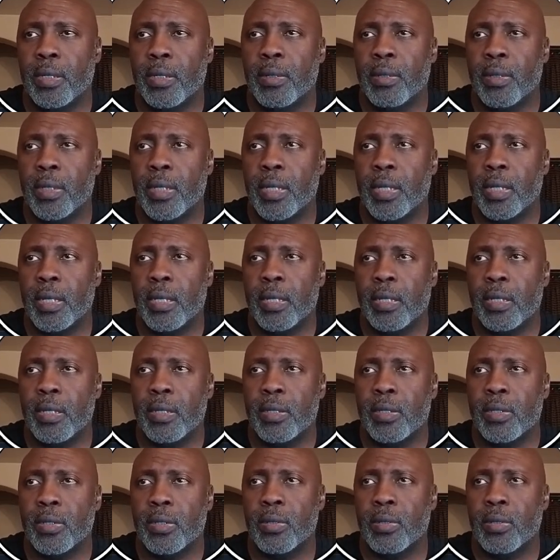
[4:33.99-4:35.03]
Okay,
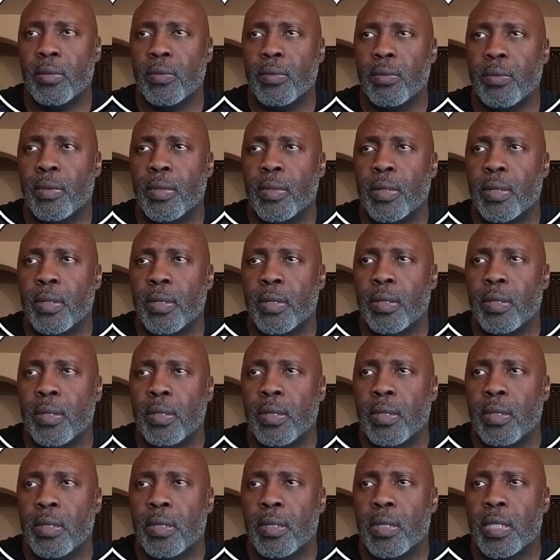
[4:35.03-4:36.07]
so
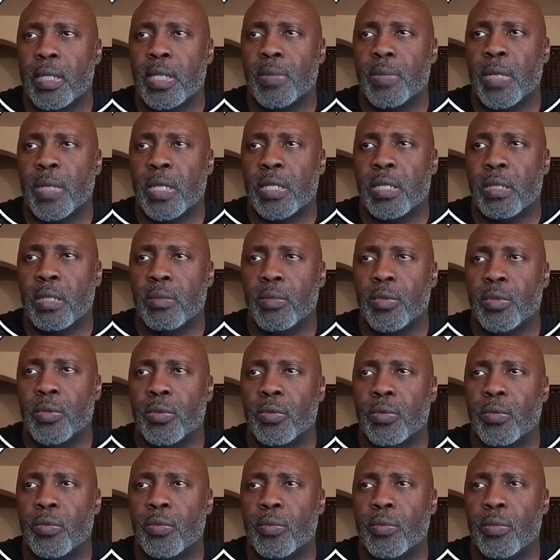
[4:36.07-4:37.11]
let's make some
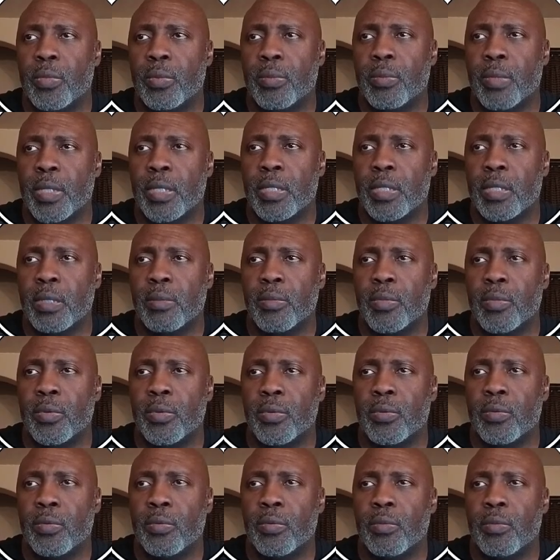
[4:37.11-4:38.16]
room, make some
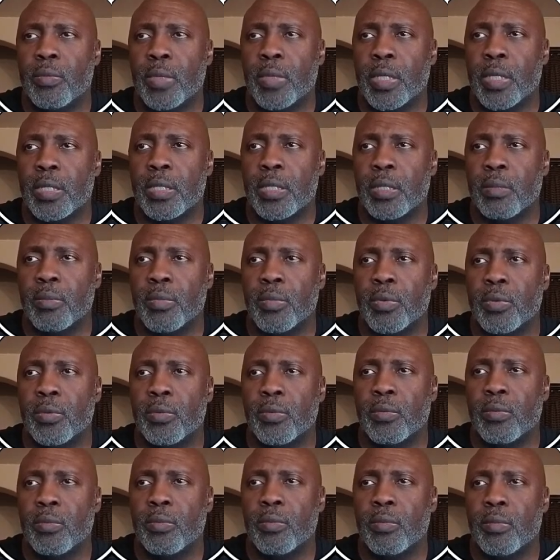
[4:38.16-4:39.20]
room, make some
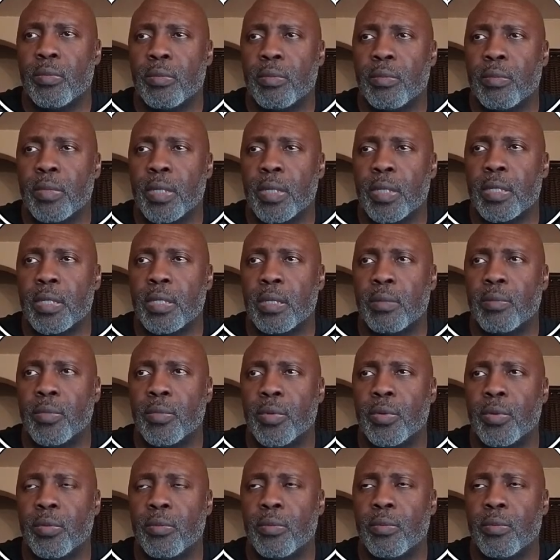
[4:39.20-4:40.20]
room, make some room.